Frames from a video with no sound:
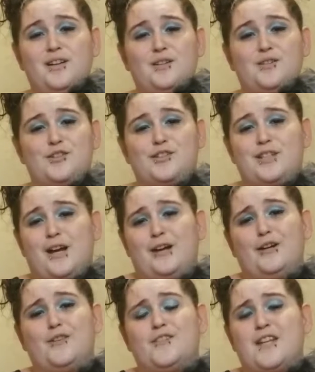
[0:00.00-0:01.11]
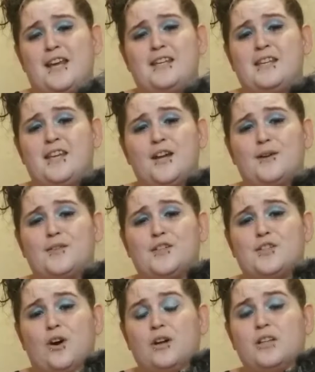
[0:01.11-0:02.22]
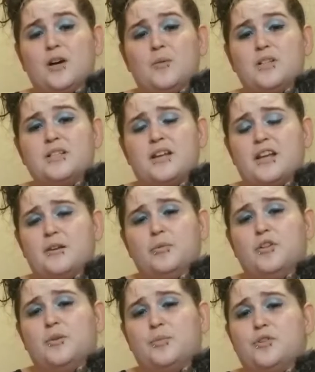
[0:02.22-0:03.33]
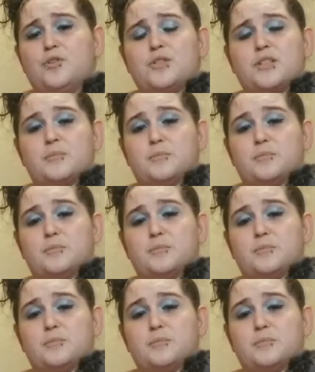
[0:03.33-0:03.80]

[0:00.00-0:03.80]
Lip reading: just tired of taking care of a dog that wasn't able to produce them